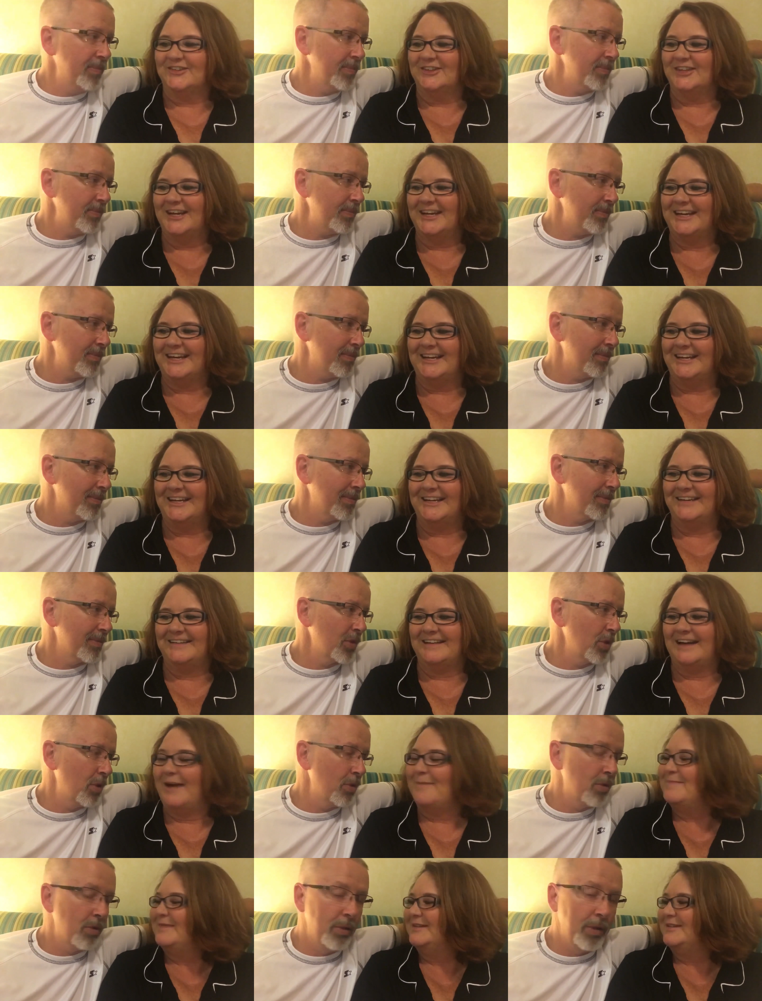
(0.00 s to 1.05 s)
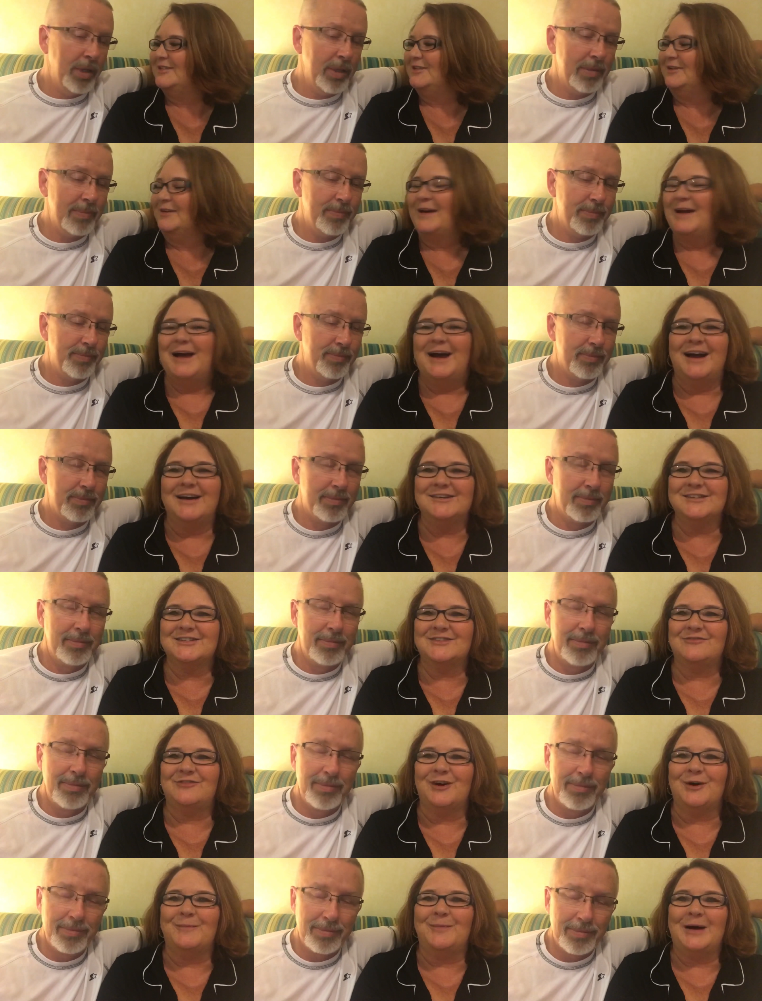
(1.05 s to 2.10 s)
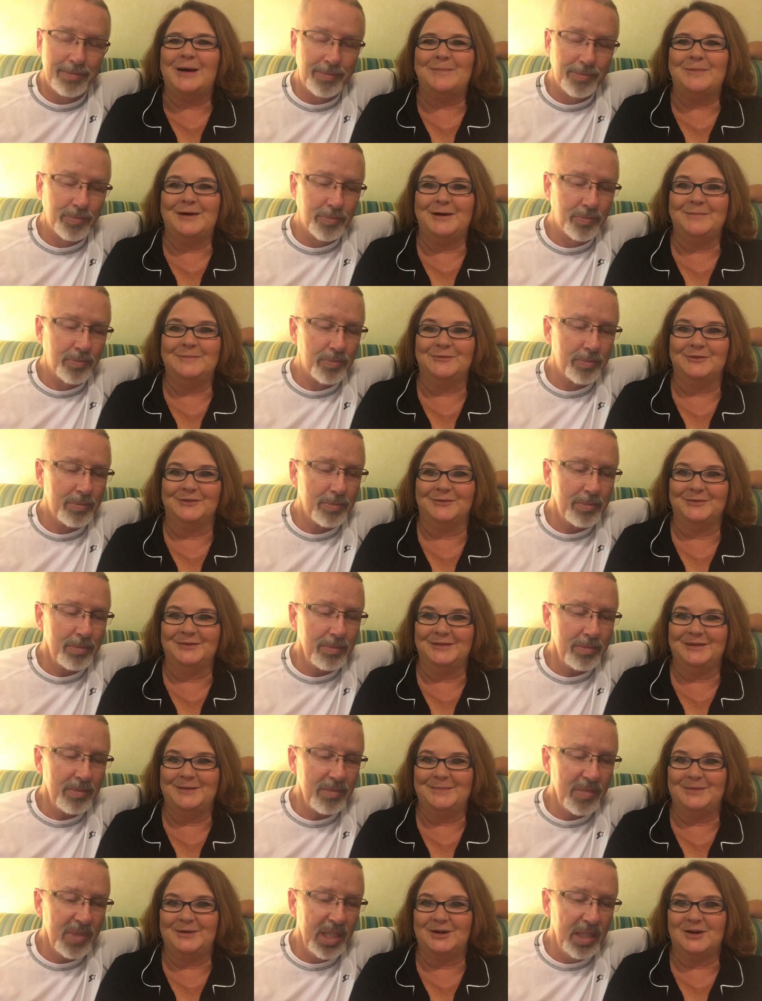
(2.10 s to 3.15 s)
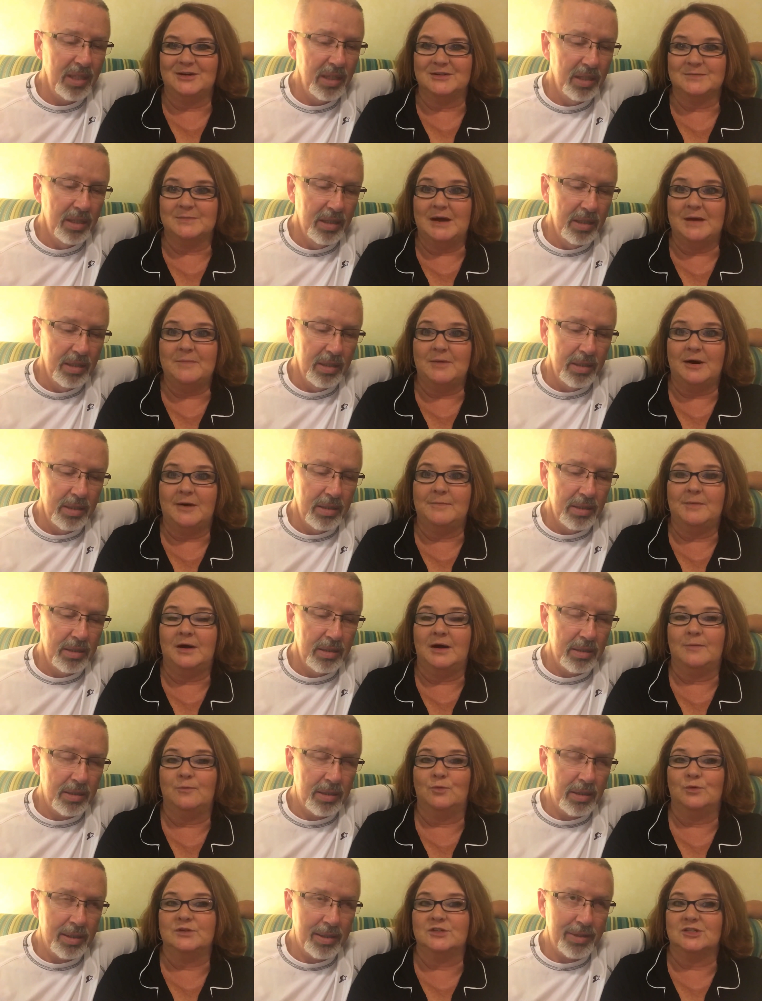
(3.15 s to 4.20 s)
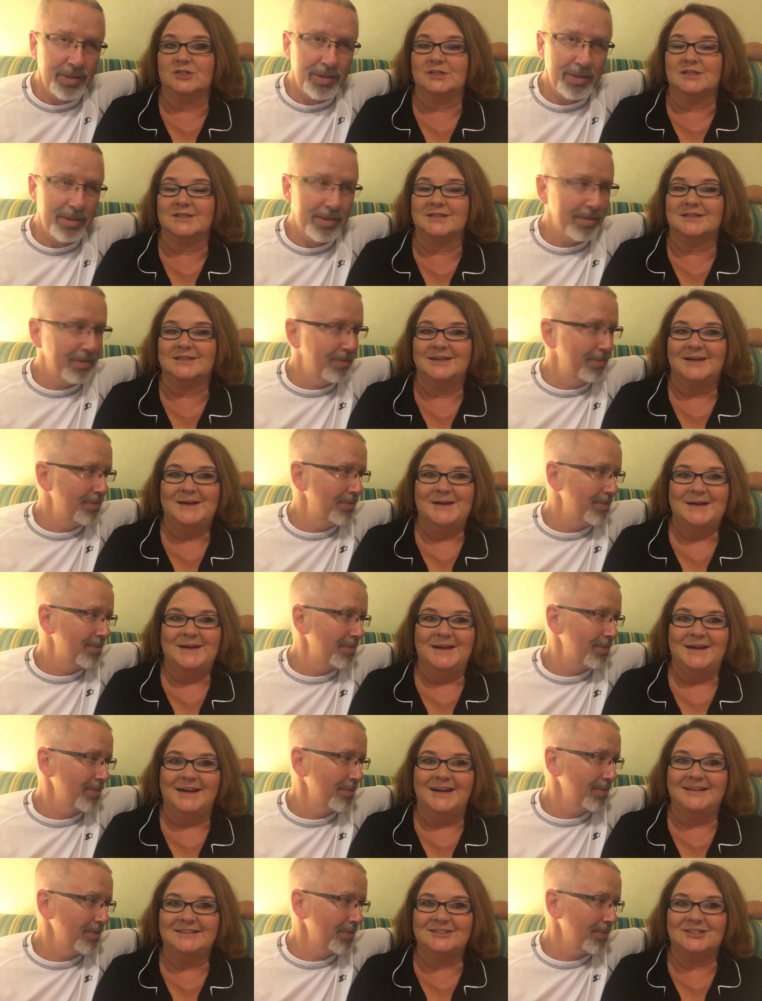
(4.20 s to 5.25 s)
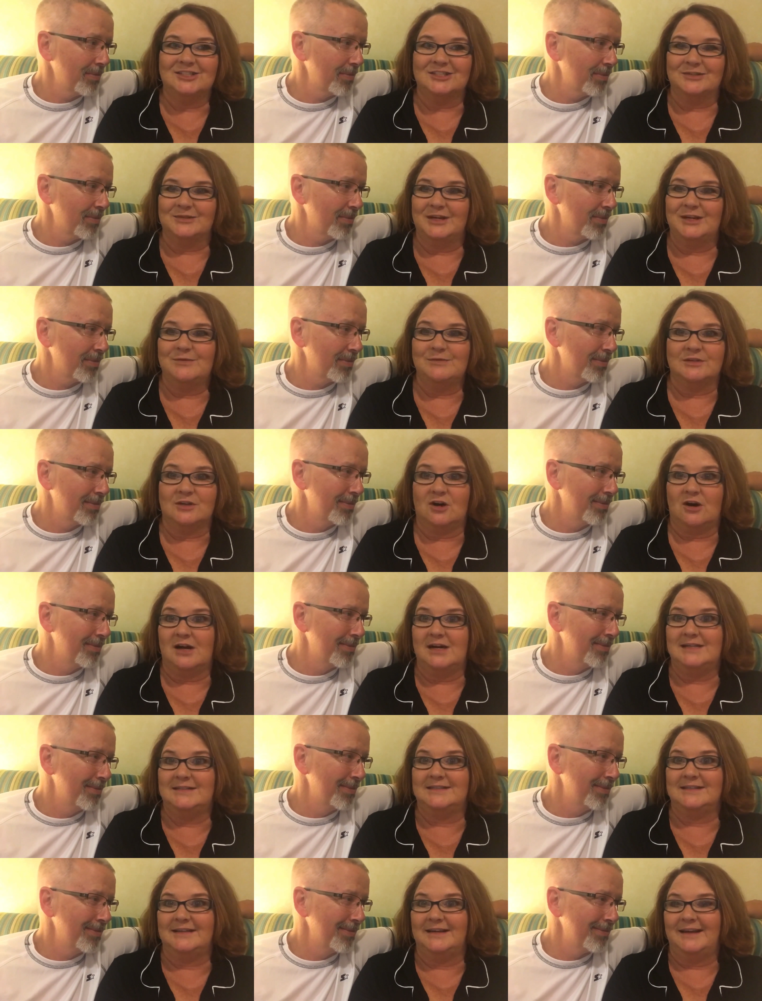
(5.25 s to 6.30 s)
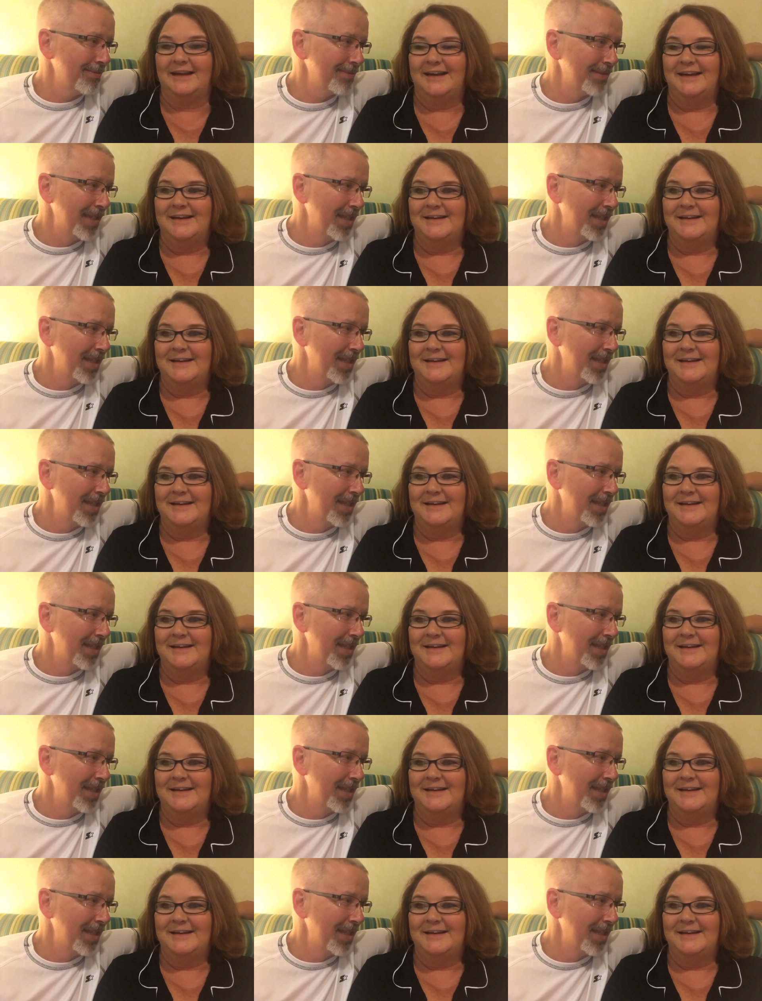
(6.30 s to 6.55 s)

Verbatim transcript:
Speaker 1: luck in it. I oh, bet yeah. you. I just felt Pop Pop was with him because my Pop Pop oh, was just, he's just he was crazy,